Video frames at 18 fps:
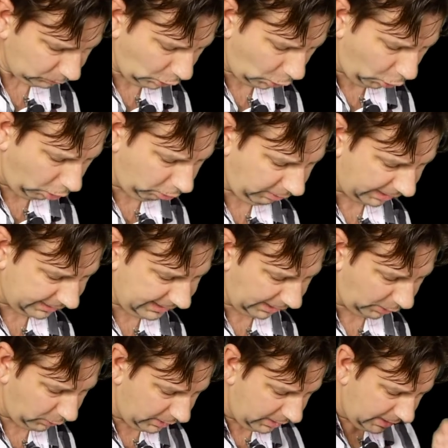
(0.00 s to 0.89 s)
All right,
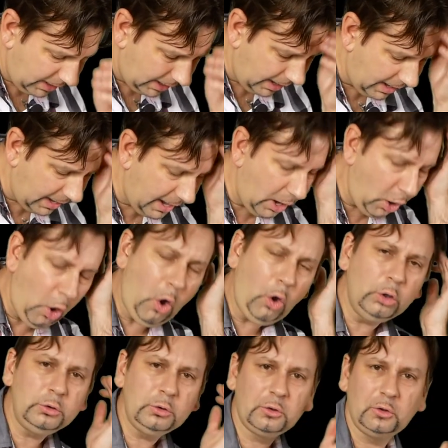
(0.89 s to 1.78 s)
now
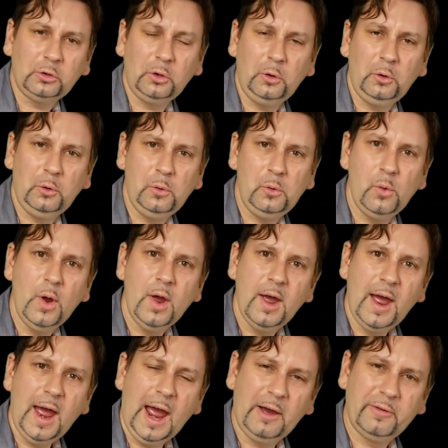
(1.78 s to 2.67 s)
on to
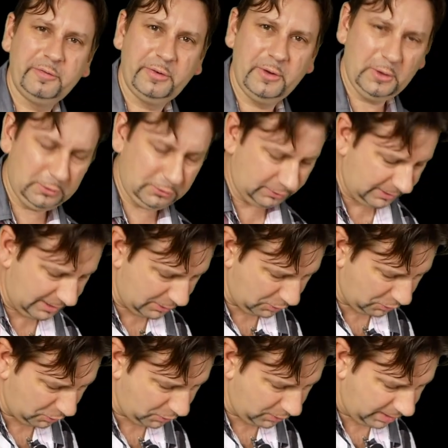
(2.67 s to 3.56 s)
our first
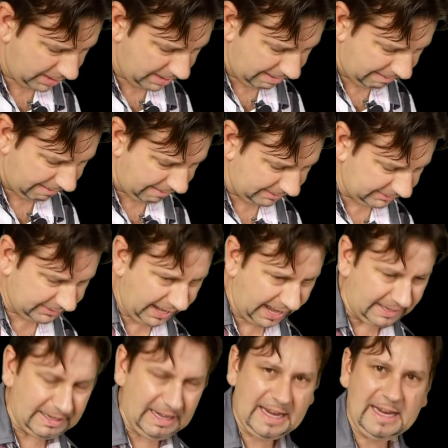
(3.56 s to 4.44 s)
little
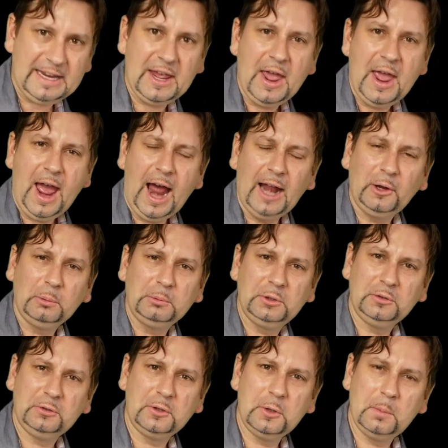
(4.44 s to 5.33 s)
technique, and I'm
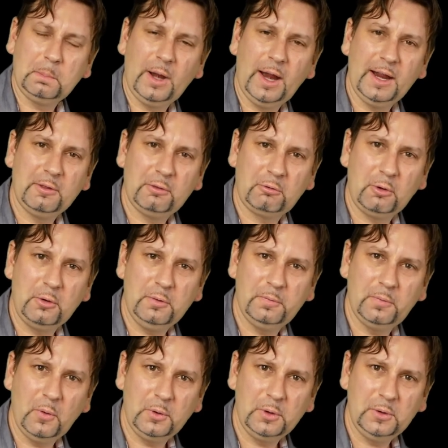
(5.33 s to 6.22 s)
just going to play it through
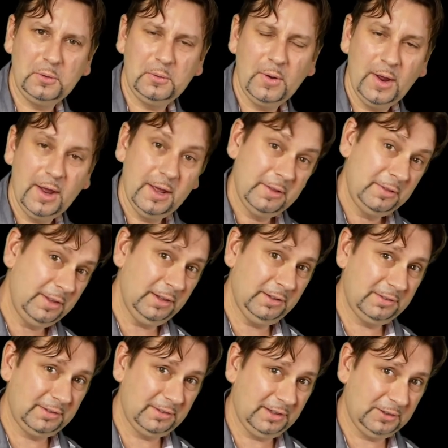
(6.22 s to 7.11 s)
for you.
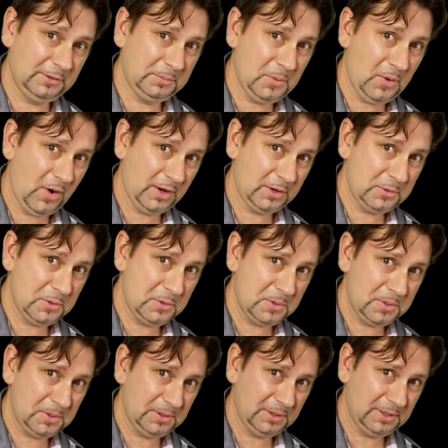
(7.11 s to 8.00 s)
This is what I
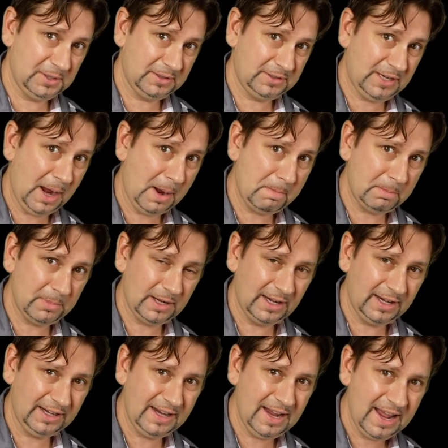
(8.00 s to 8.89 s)
call
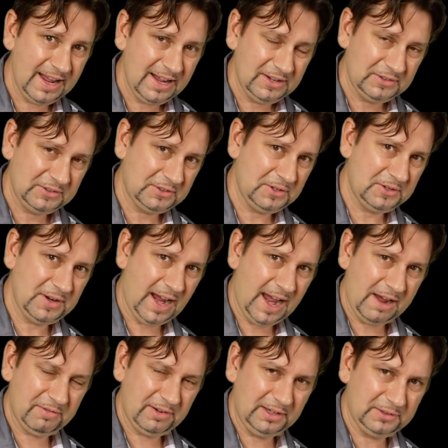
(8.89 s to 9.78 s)
tumbling. So
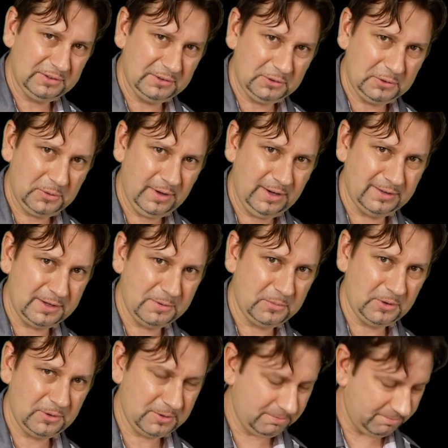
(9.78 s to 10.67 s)
have a listen to it, and
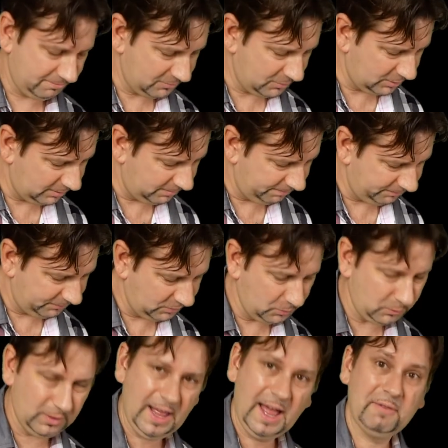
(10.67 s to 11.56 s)
then
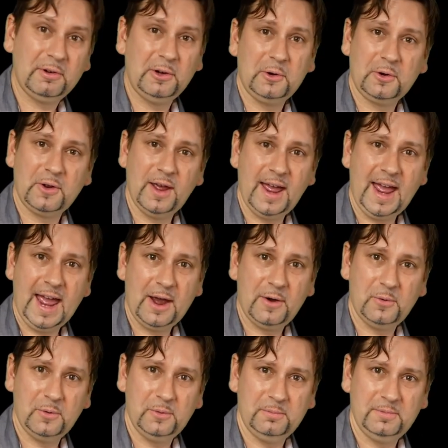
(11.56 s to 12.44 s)
we'll have a look at
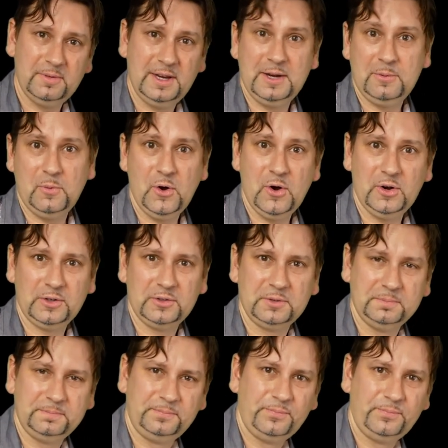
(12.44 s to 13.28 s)
how it works.